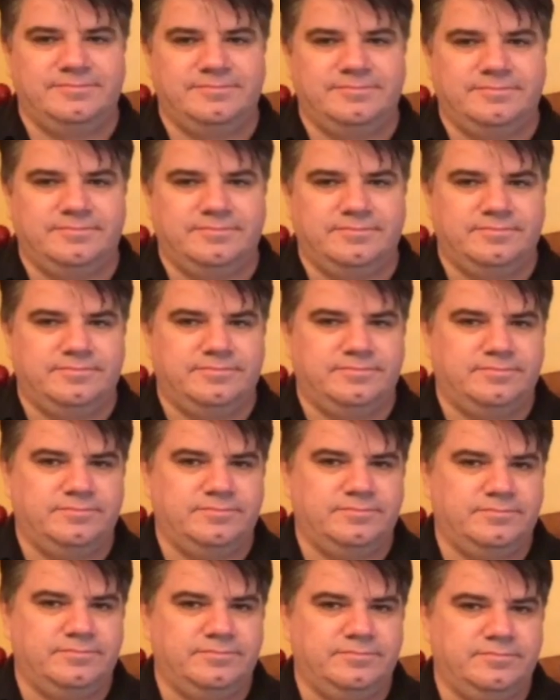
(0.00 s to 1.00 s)

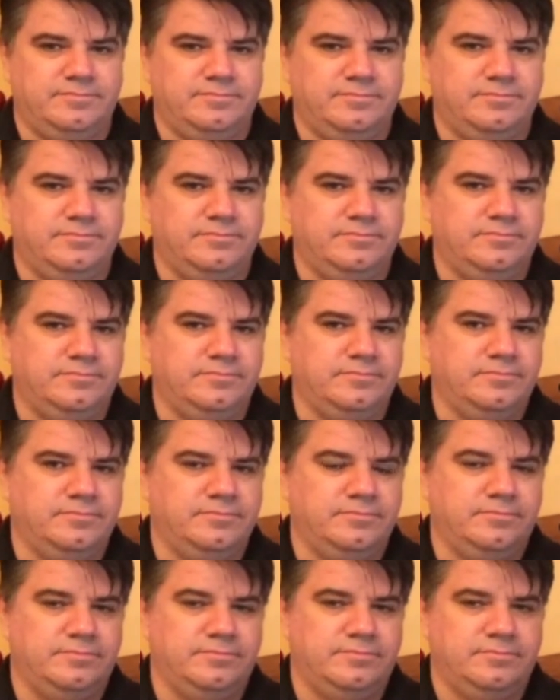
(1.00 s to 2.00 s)

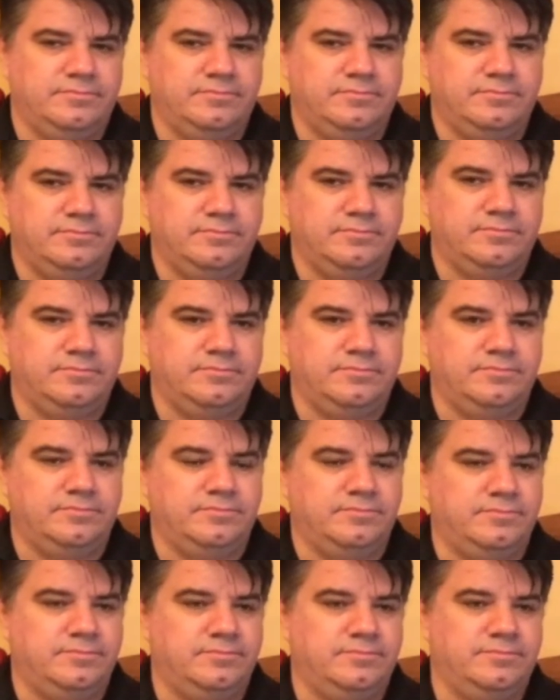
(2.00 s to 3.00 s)

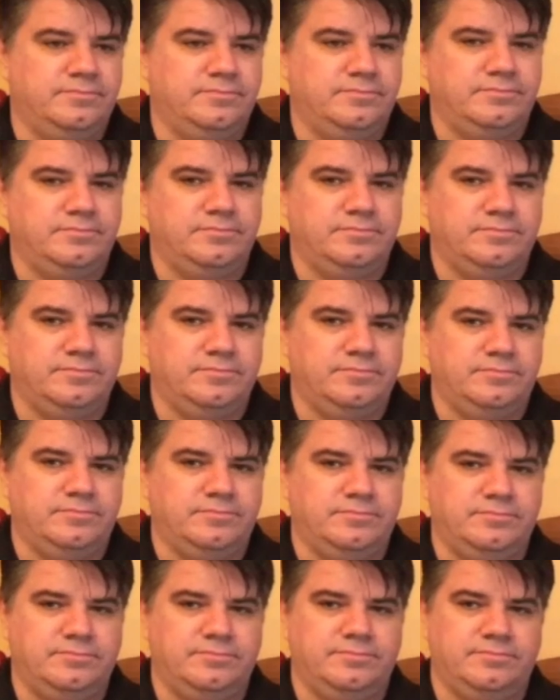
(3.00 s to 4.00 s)

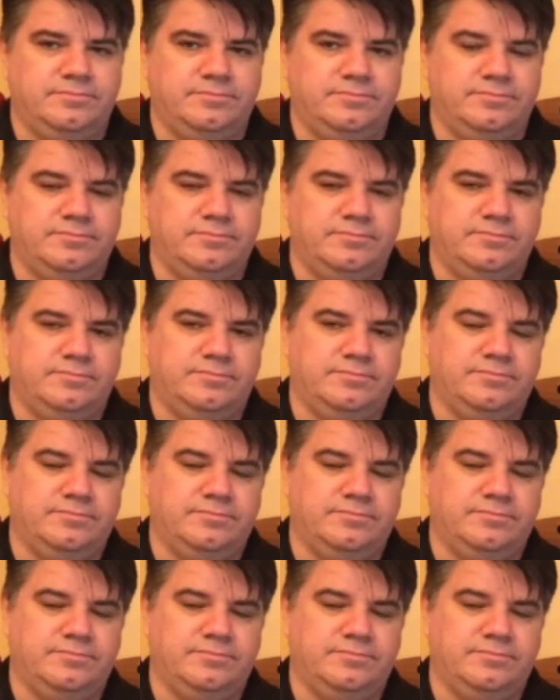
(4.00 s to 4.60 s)
(silent)